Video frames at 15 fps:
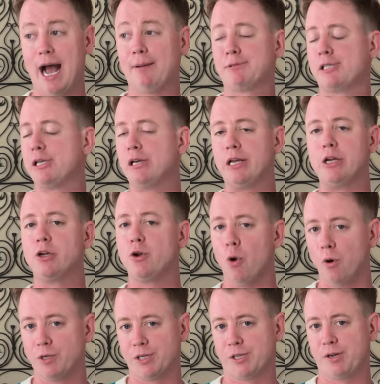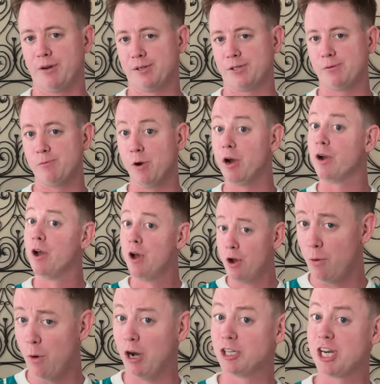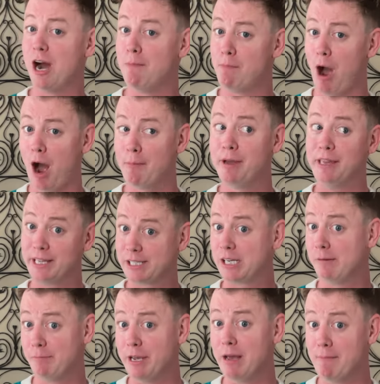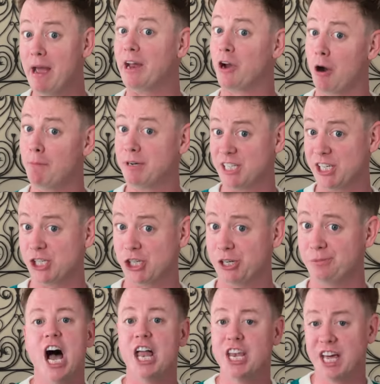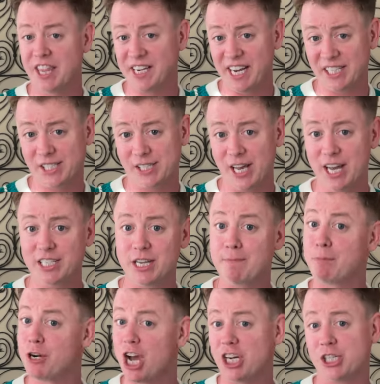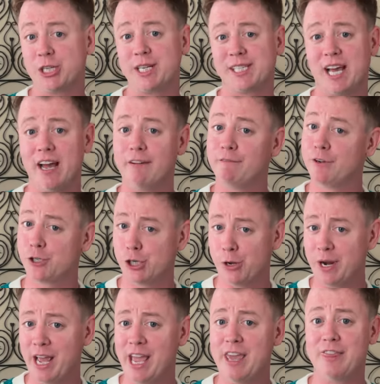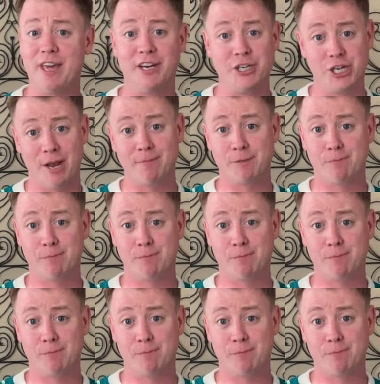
absolutely gorgeous costume work. Watch out, Barbie, this could be a main competition. Another dead cert, production design for Shona Heath and James